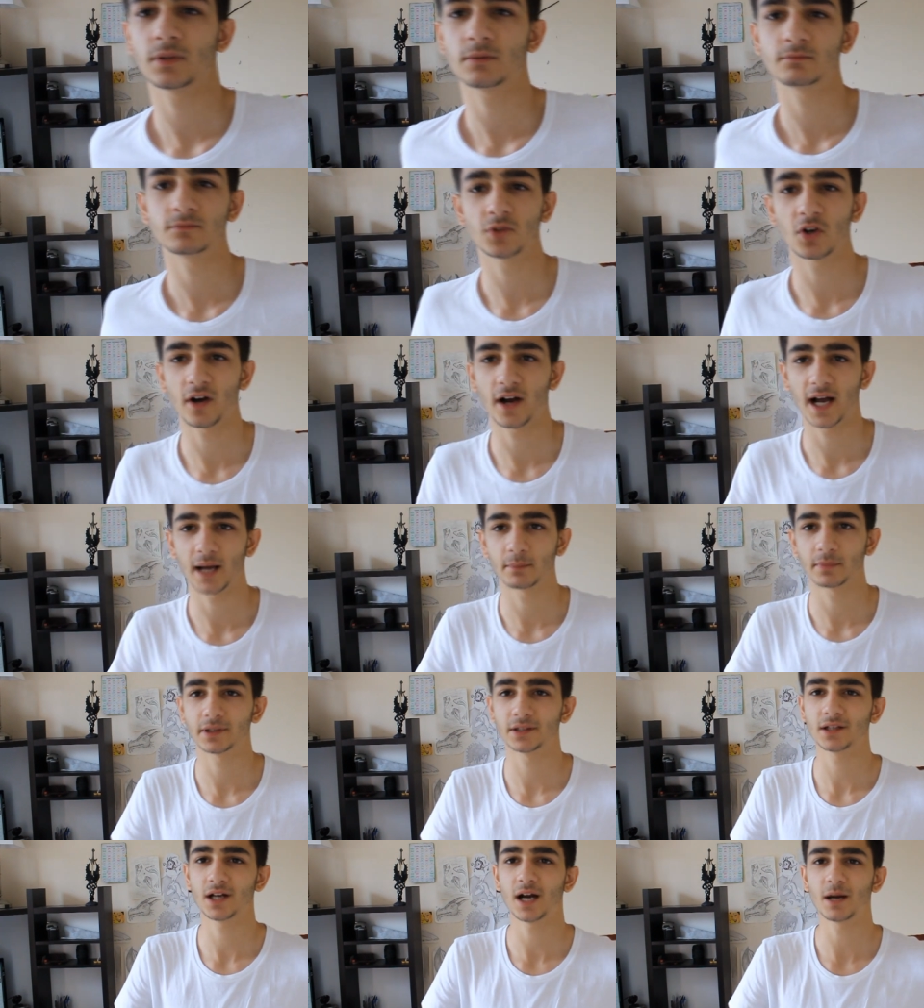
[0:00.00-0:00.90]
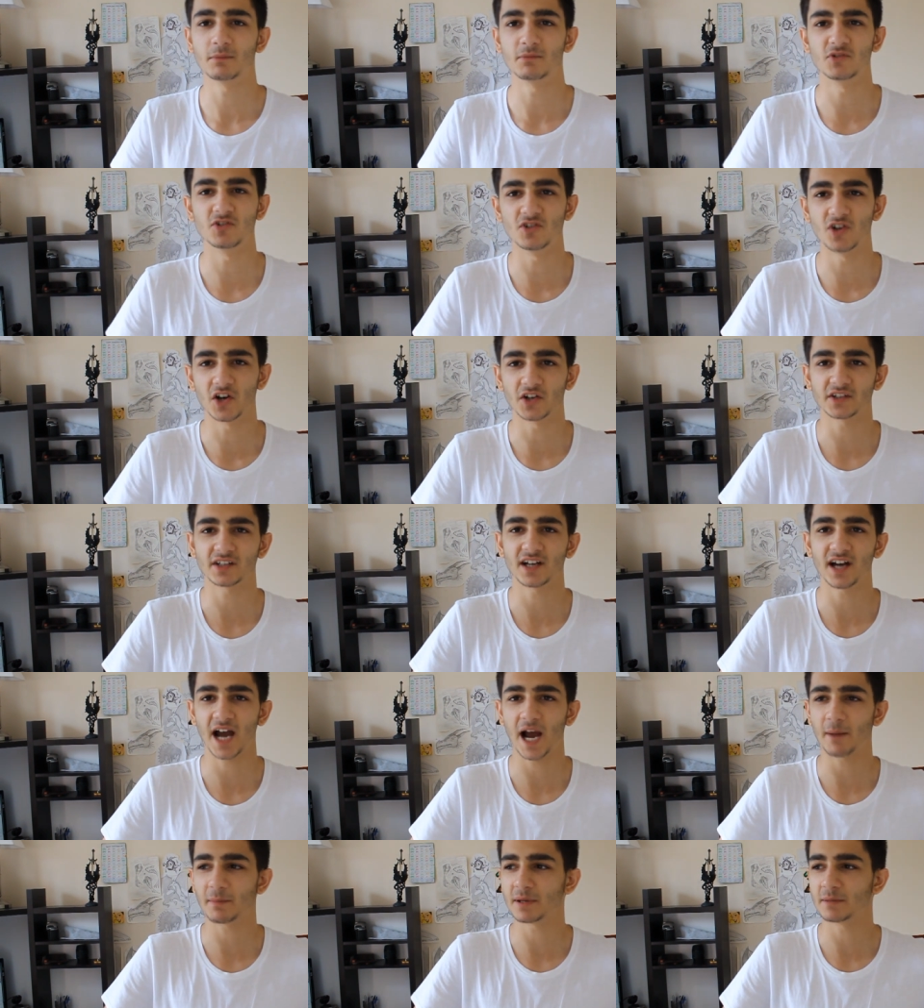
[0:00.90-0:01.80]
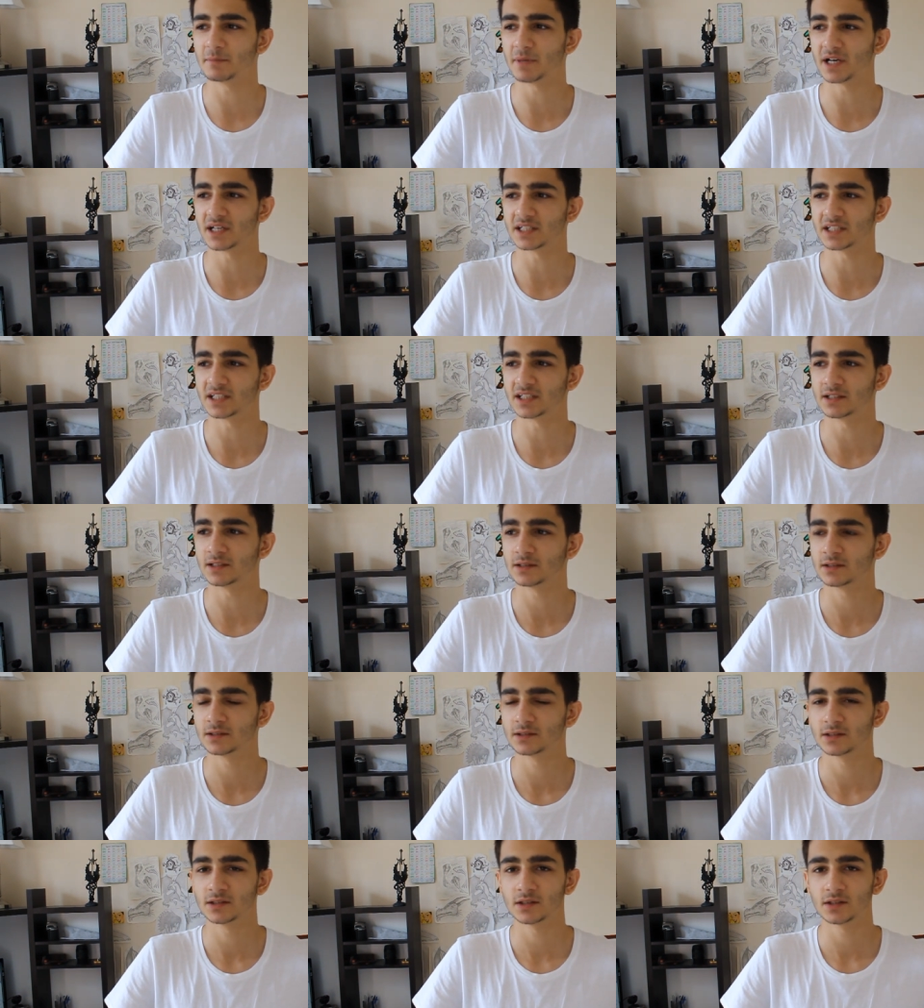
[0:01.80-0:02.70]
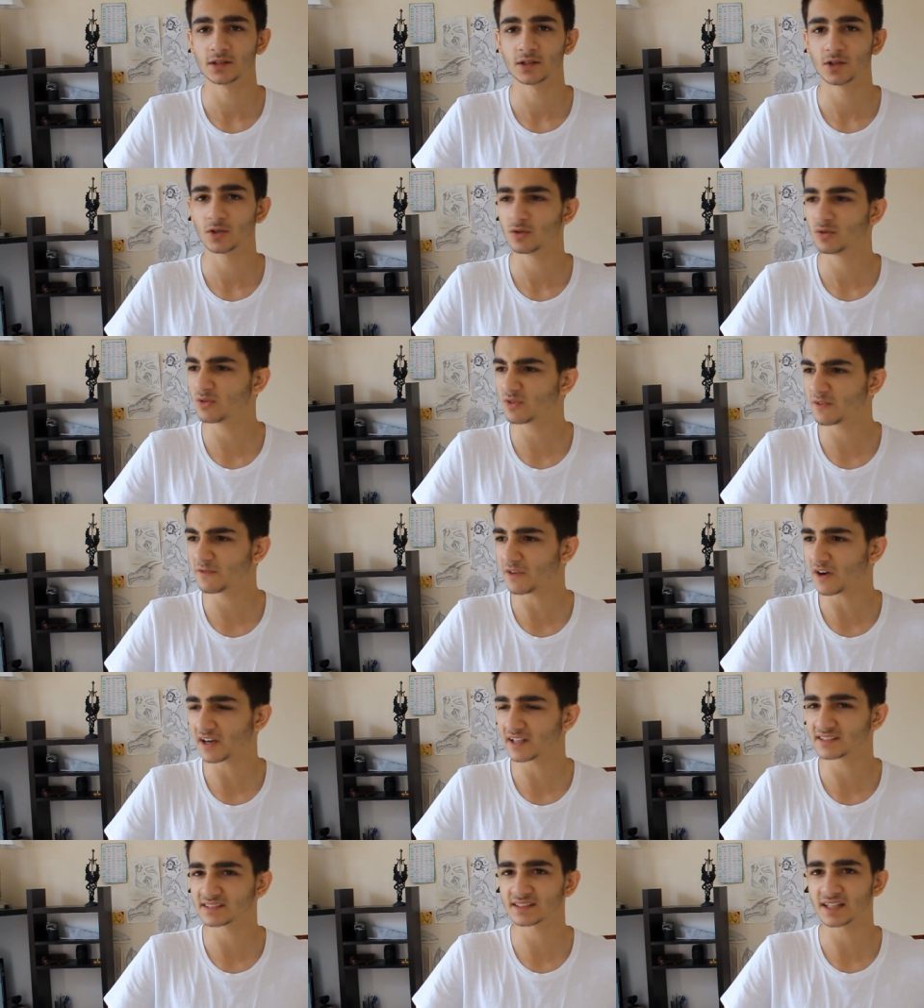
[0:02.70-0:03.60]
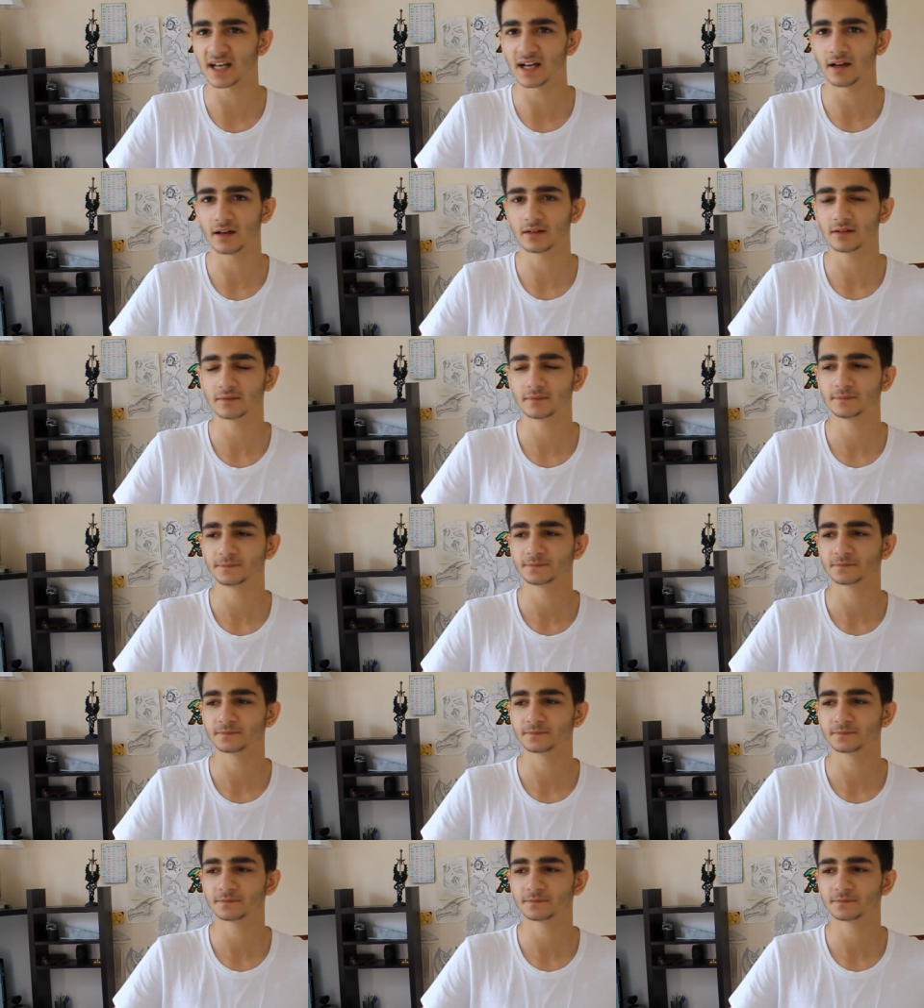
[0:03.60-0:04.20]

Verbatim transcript: I'm not happy. I'm not a happy bunny. Who the fuck is that?